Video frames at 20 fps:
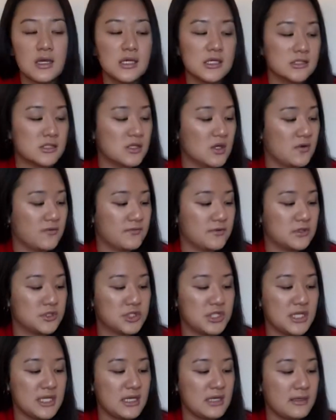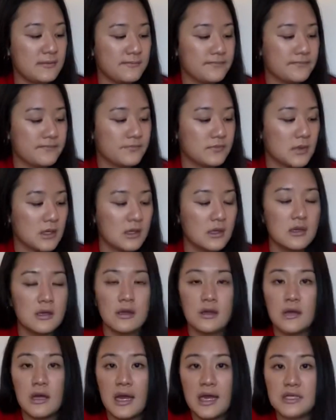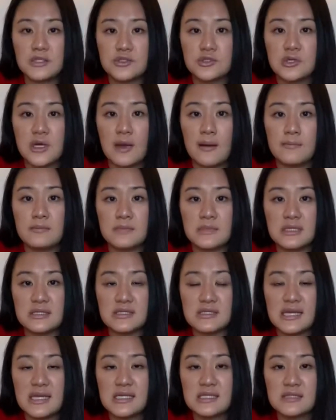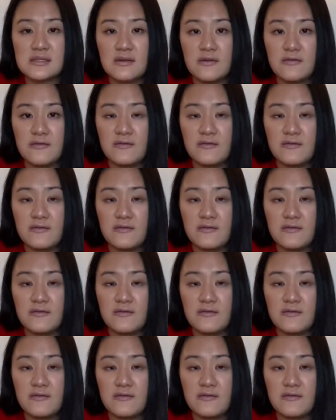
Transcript: So for G, I strum the 6th,